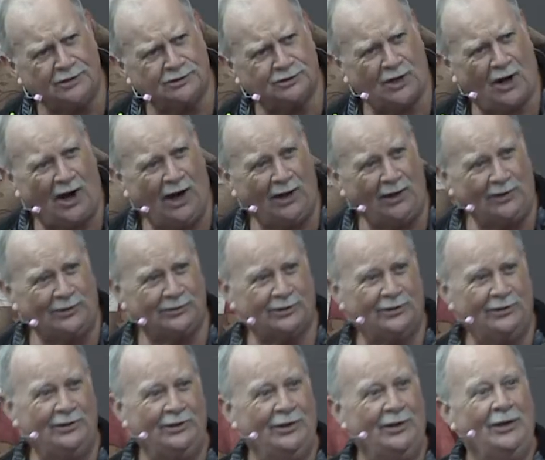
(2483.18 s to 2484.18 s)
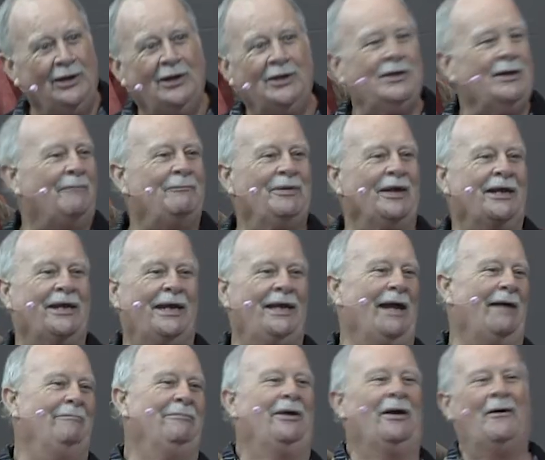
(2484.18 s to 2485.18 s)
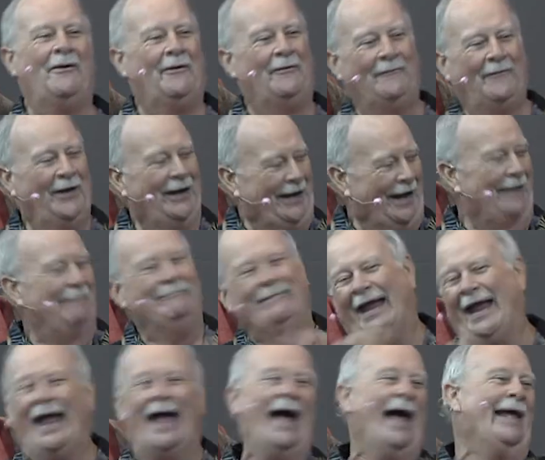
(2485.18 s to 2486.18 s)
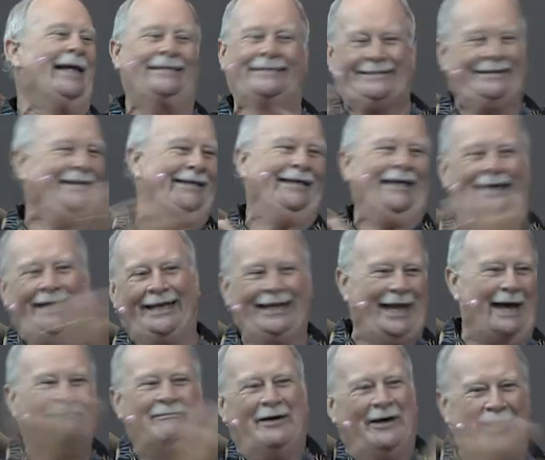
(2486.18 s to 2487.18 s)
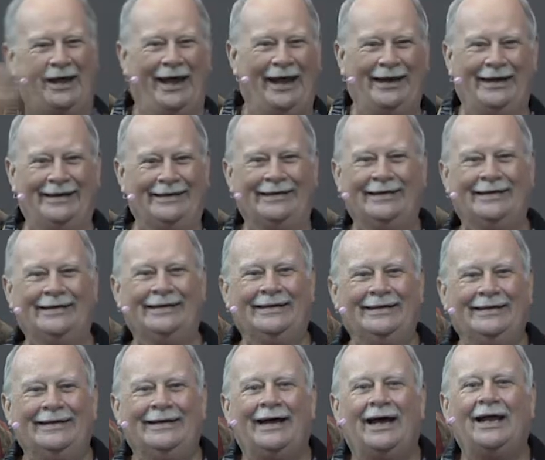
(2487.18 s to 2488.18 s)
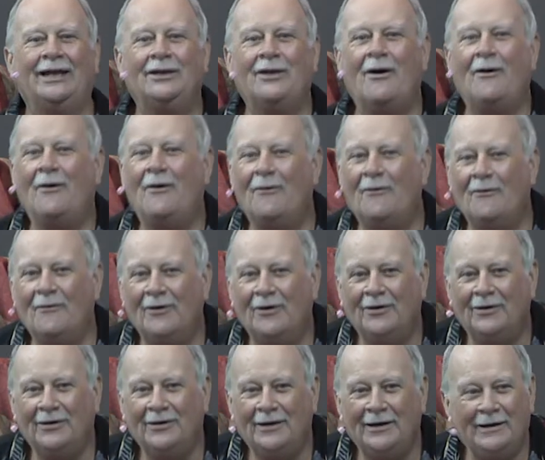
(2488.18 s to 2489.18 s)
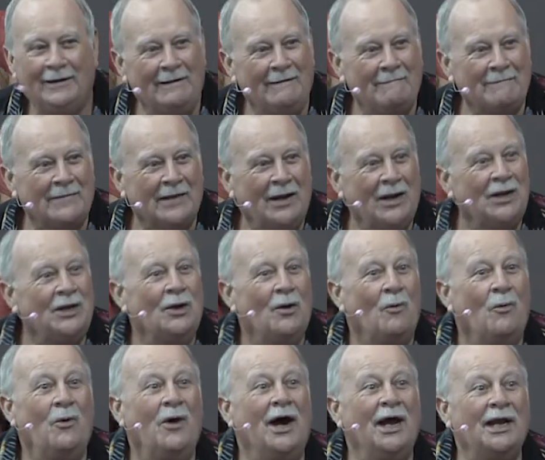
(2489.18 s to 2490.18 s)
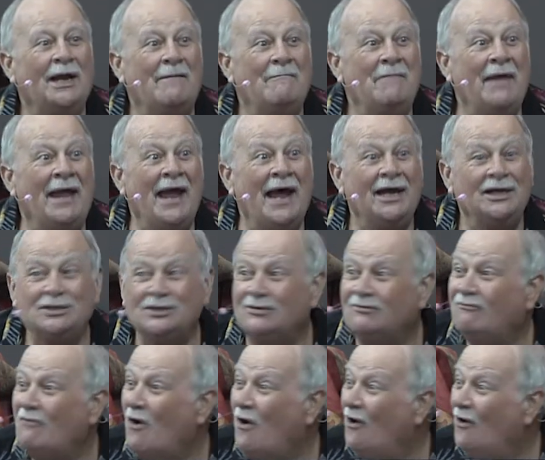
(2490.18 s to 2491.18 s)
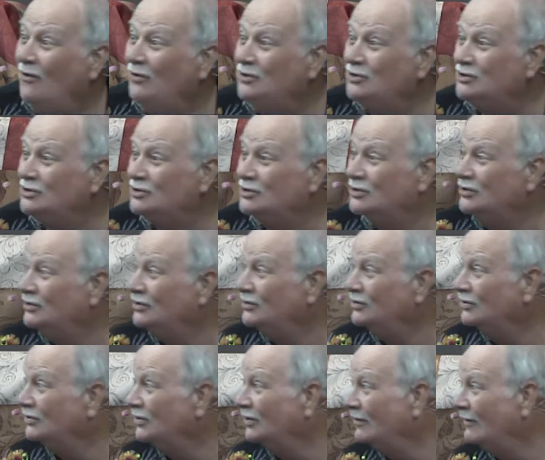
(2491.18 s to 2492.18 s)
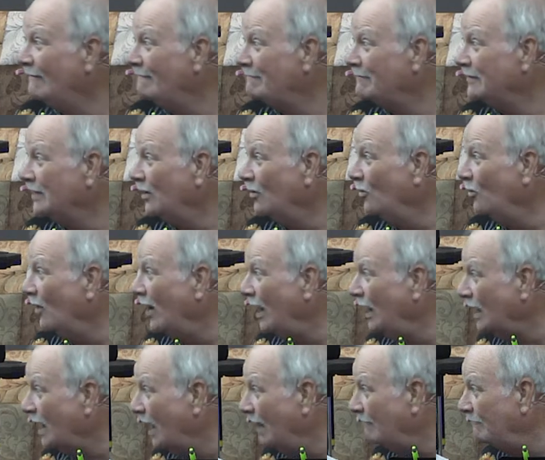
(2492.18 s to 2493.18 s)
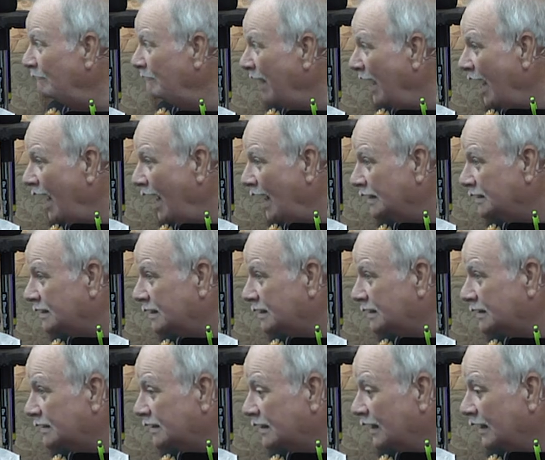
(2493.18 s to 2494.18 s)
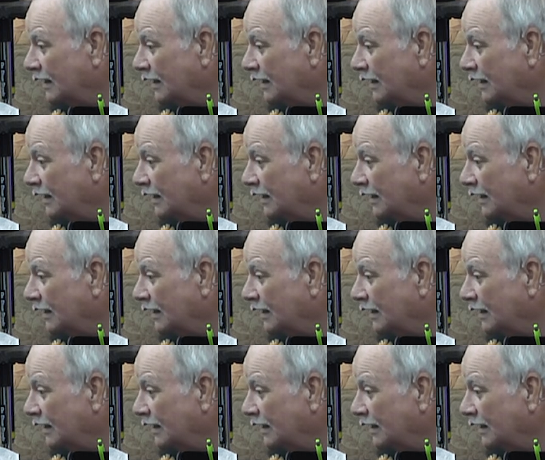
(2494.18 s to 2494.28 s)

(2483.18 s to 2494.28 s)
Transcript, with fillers: child. You pick it up and go, What a mess. And you love it. Hello? What a mess, folks. What a mess.